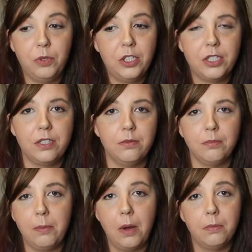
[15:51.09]
We just,
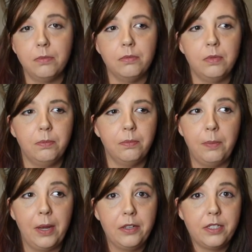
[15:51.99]

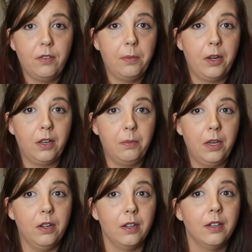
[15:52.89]
my parents never bought a
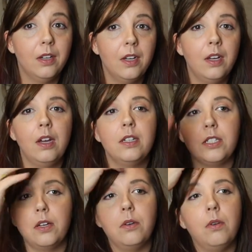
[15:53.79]
computer.
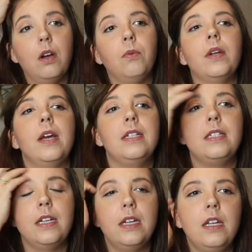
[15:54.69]
So when I
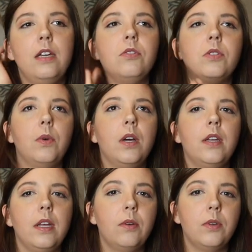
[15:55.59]
did use
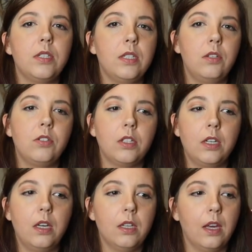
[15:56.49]
one, it was
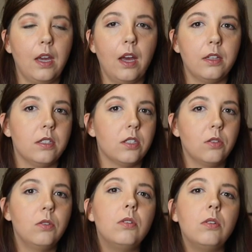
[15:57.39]
usually like at the
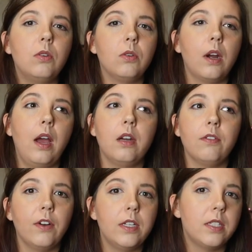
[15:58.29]
school or at a
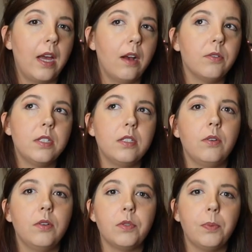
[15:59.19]
friend's house.
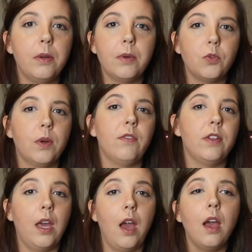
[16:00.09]
So it was pretty much whatever
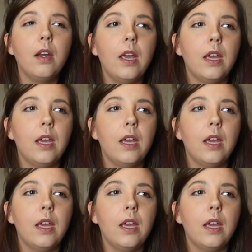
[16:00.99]
they had.